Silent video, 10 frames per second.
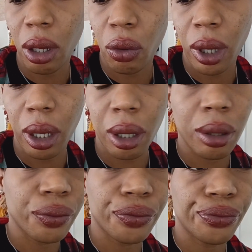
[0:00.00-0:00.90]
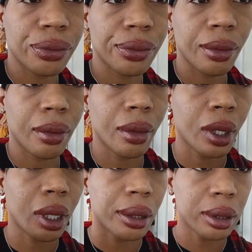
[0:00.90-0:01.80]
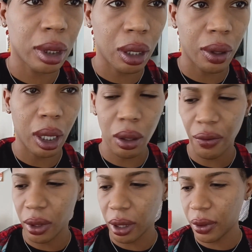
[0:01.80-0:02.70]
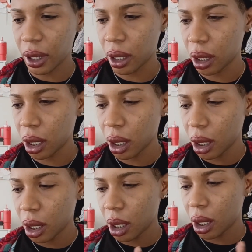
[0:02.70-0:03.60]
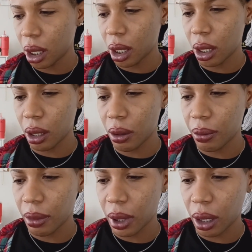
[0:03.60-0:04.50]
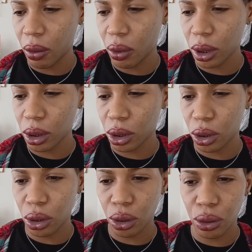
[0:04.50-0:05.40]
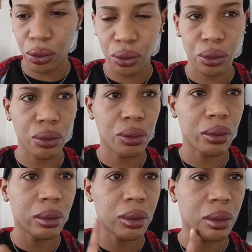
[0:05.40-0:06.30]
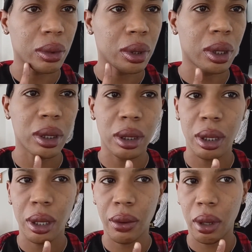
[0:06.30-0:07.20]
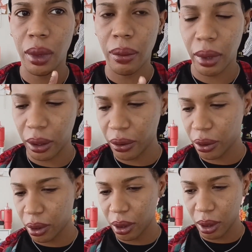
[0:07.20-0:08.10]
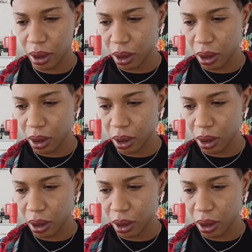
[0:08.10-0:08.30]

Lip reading: long wear. So I overlove that. I want to conceal around my mouth